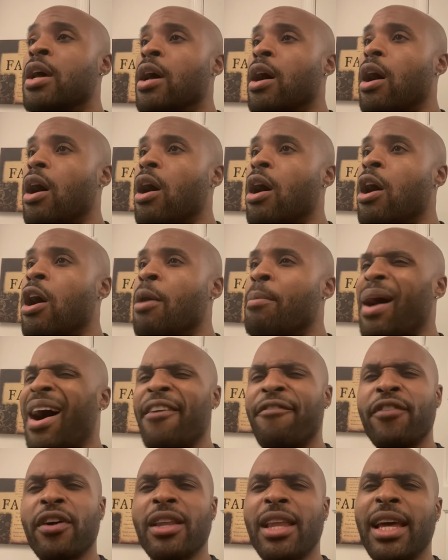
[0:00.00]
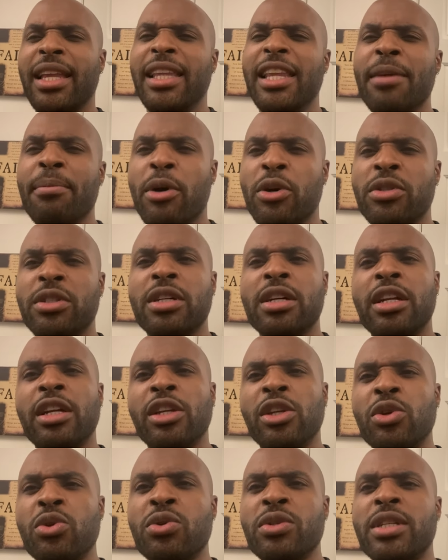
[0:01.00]
I felt like Lemos could have
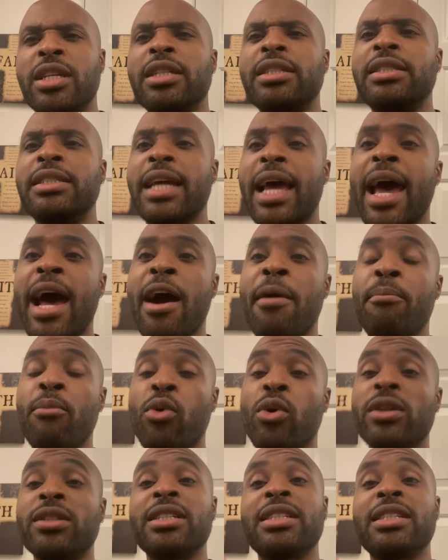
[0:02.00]
used his jab more to